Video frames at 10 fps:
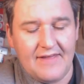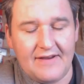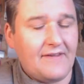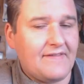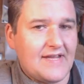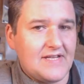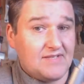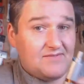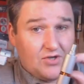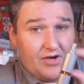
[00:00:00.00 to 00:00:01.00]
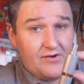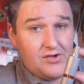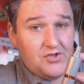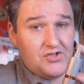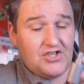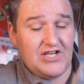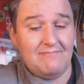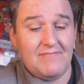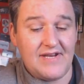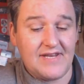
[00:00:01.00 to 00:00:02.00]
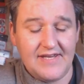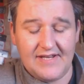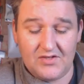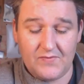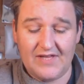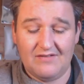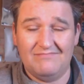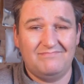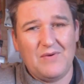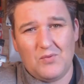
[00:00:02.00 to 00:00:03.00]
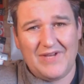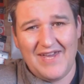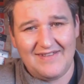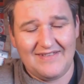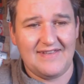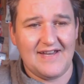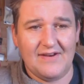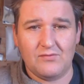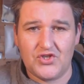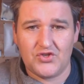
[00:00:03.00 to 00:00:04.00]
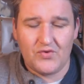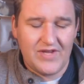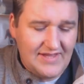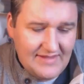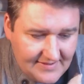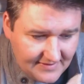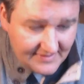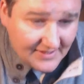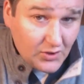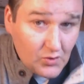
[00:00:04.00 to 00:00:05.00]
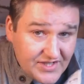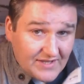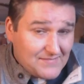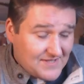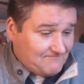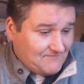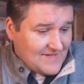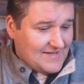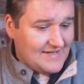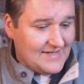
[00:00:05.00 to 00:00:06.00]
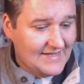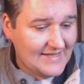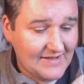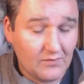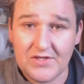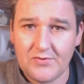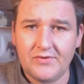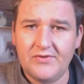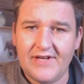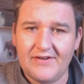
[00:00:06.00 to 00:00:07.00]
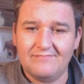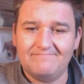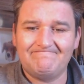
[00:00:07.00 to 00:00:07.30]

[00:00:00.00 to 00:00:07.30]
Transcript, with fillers: The other thing is, it's got a reduced chamber in here as well, but we'll get into that, and I'll show you in the close-ups, which we'll do now,